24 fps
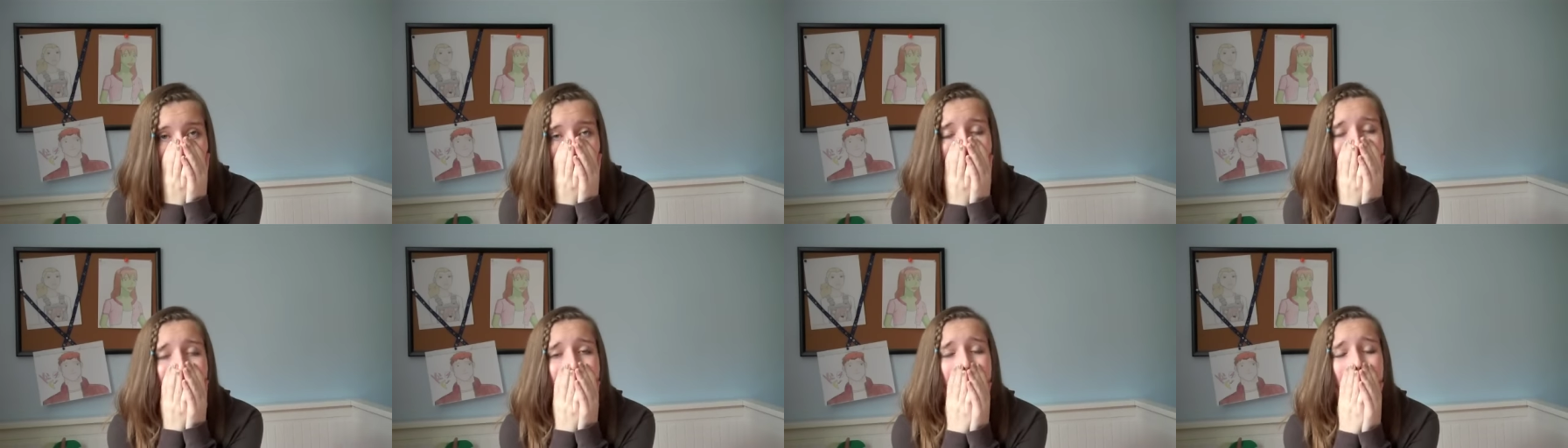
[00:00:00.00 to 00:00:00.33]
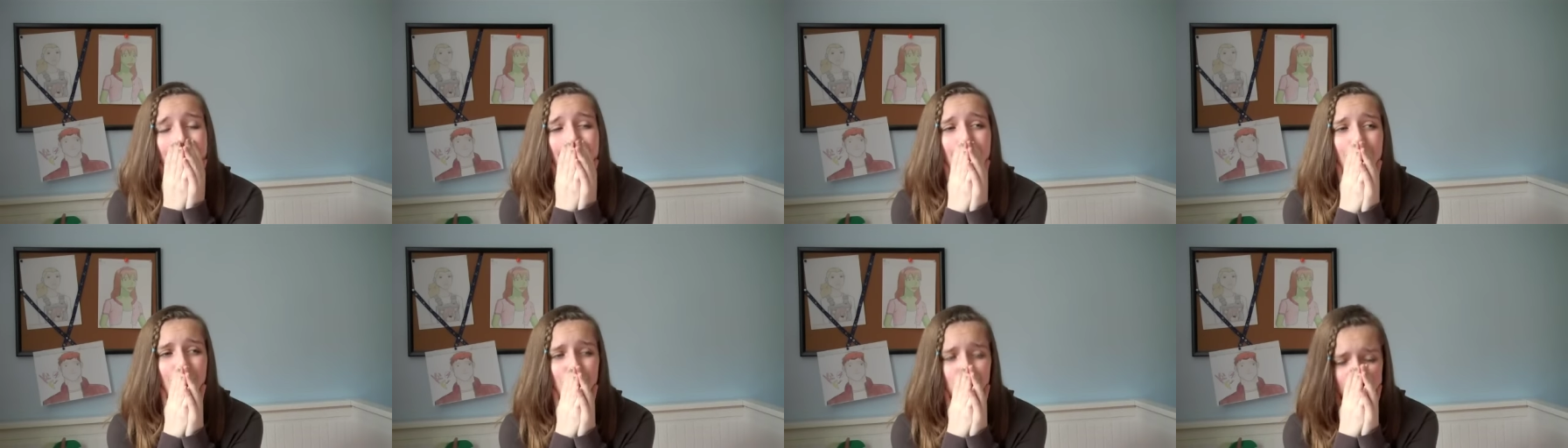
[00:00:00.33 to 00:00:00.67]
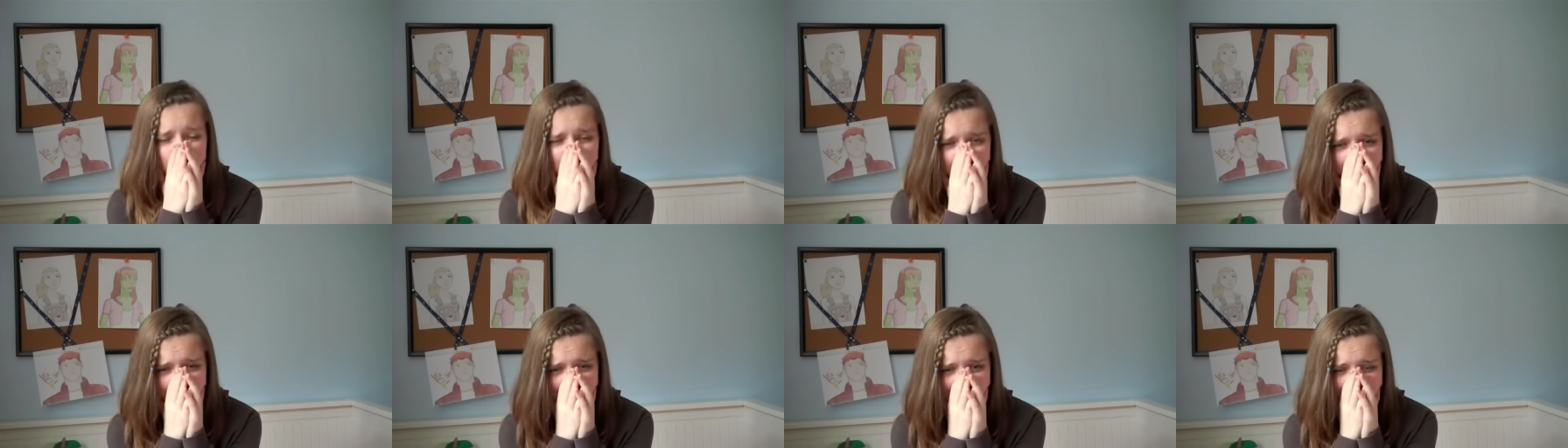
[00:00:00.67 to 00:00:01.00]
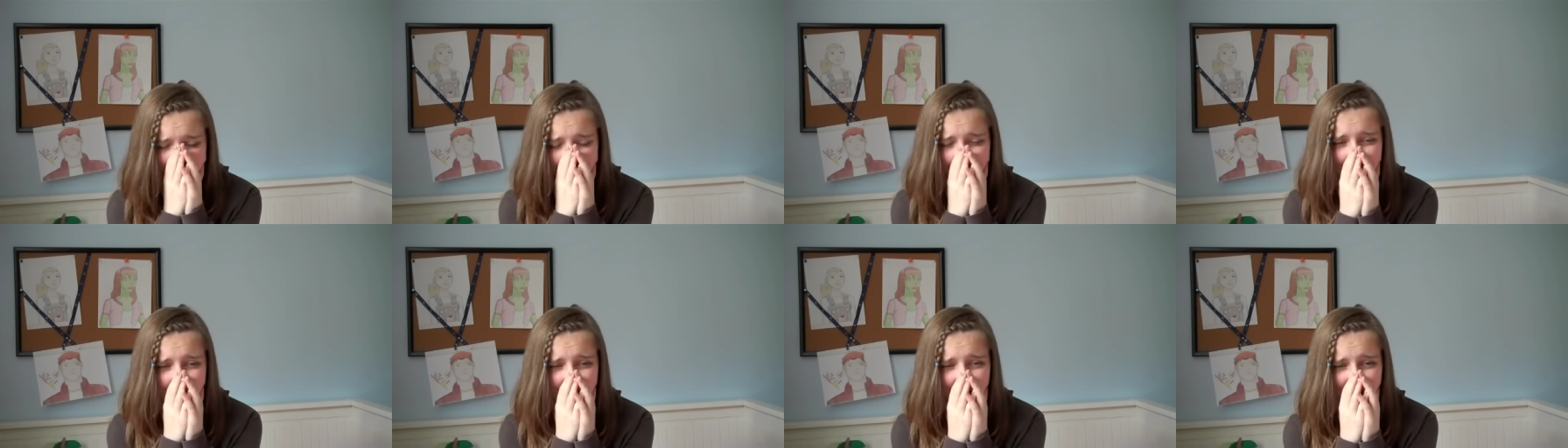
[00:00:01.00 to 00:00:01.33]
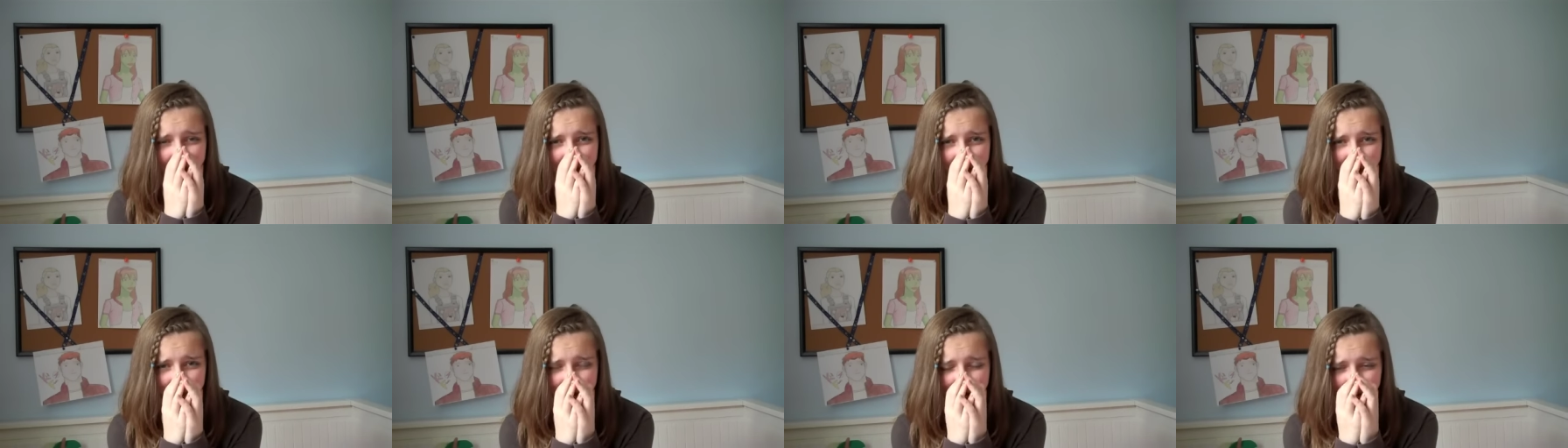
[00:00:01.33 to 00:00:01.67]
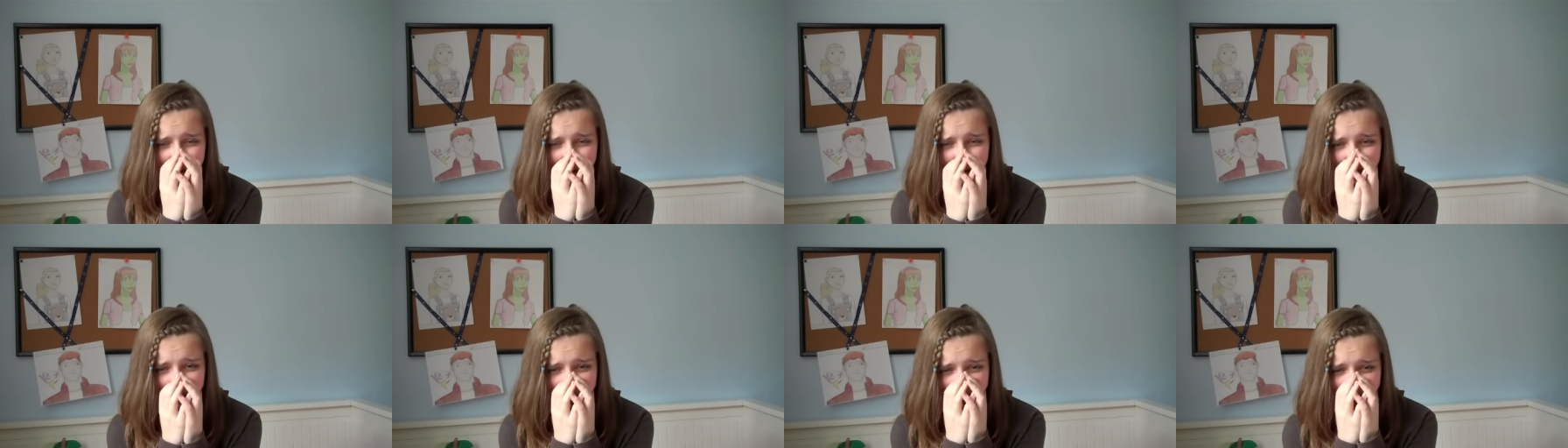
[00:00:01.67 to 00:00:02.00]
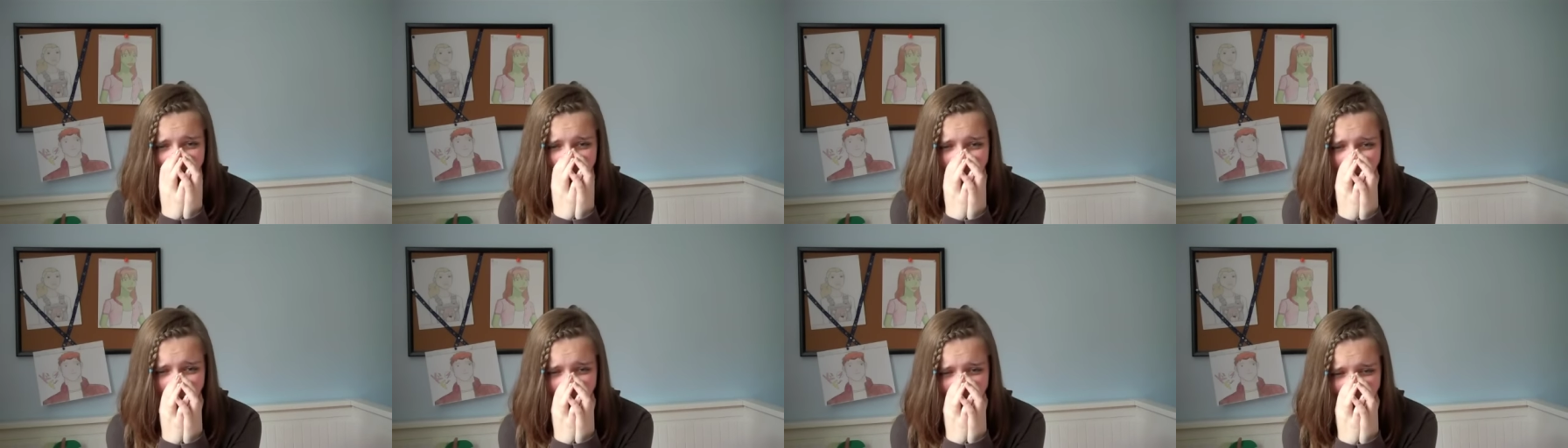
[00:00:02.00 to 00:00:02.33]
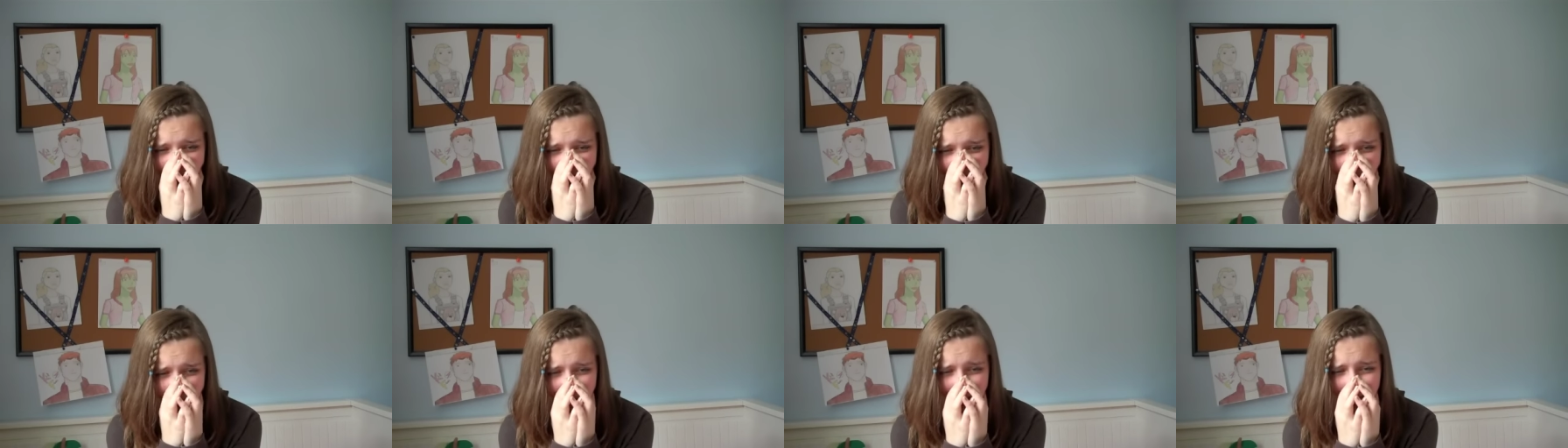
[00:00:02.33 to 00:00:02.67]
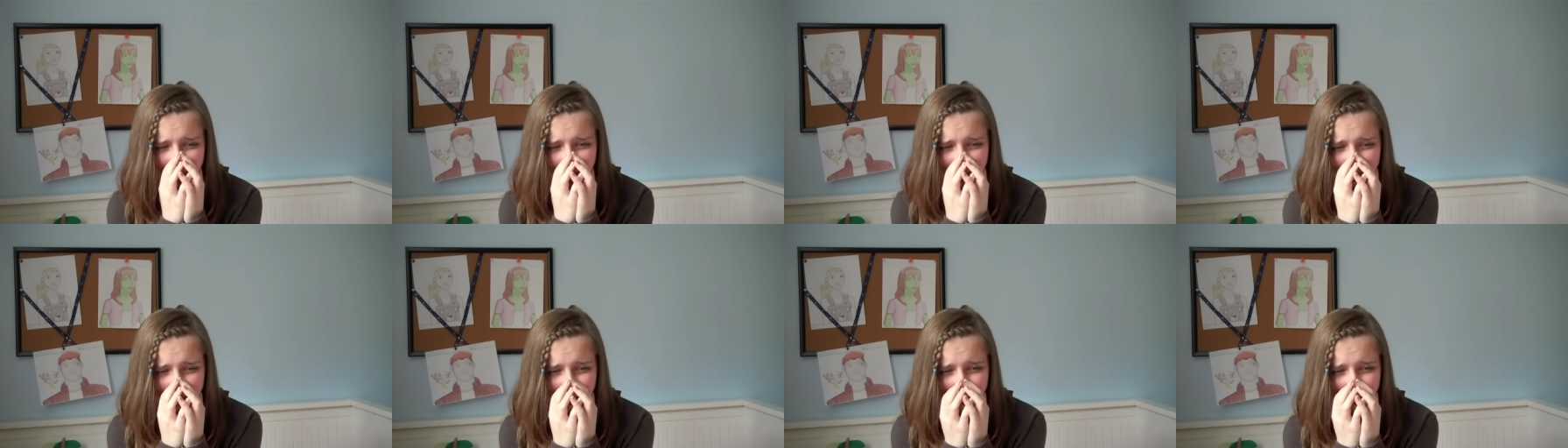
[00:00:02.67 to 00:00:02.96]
This was the worst thing ever, because they were just